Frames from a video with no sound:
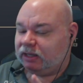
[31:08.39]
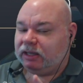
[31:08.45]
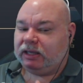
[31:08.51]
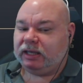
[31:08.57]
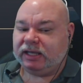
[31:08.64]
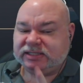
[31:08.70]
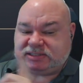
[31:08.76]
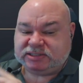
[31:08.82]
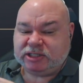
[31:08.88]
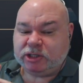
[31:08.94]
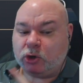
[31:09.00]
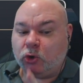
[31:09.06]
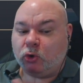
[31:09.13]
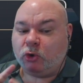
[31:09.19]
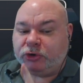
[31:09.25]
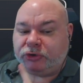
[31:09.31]
it's the
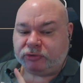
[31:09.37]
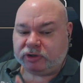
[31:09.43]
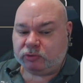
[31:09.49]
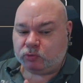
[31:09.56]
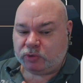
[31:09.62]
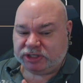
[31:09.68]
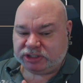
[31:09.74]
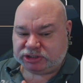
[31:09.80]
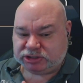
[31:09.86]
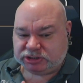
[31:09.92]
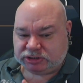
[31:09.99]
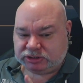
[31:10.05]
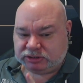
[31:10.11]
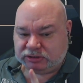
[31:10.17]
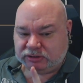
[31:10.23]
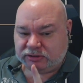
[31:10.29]
order in
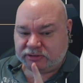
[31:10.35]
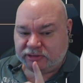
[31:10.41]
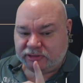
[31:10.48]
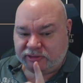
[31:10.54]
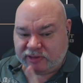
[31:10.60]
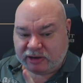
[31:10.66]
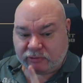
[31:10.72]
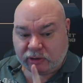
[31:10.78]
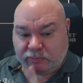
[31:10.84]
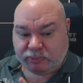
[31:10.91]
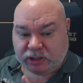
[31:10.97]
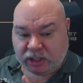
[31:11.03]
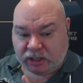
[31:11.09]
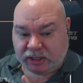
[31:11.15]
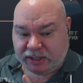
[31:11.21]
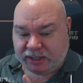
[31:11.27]
which they're
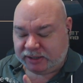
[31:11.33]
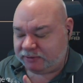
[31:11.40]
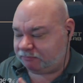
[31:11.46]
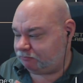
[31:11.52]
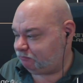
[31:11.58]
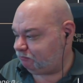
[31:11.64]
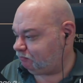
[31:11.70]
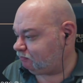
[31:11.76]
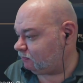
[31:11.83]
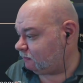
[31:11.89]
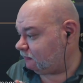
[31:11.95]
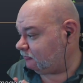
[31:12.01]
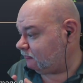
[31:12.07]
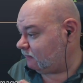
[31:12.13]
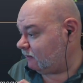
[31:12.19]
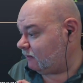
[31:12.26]
applied.
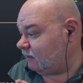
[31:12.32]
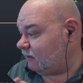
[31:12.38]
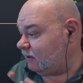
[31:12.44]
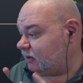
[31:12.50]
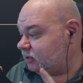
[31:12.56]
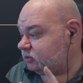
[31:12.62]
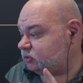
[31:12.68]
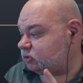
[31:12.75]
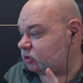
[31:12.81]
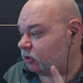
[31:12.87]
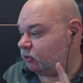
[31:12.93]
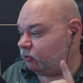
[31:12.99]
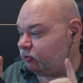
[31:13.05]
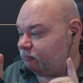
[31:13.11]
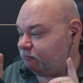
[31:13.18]
So